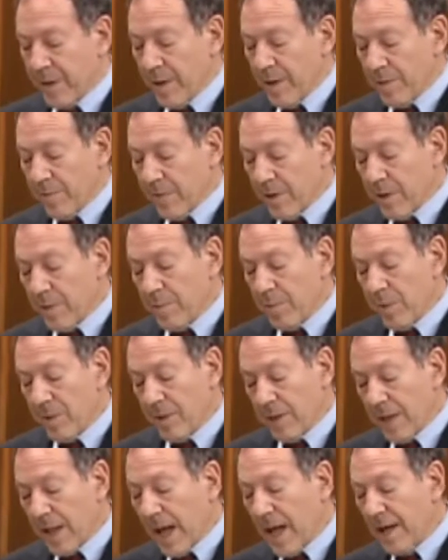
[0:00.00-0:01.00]
Furthermore, the
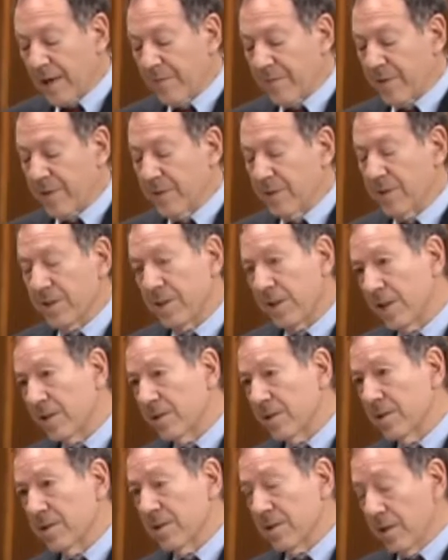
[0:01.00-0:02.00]
lack of
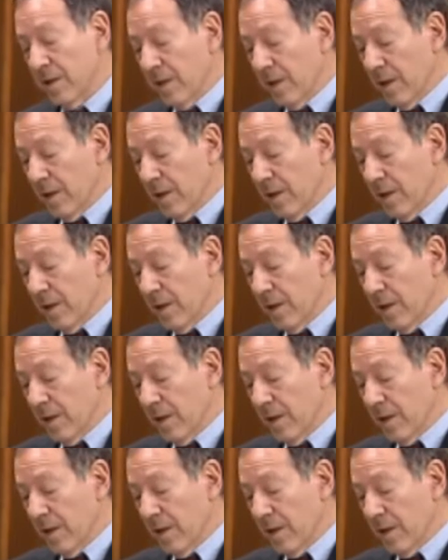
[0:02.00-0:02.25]
consistency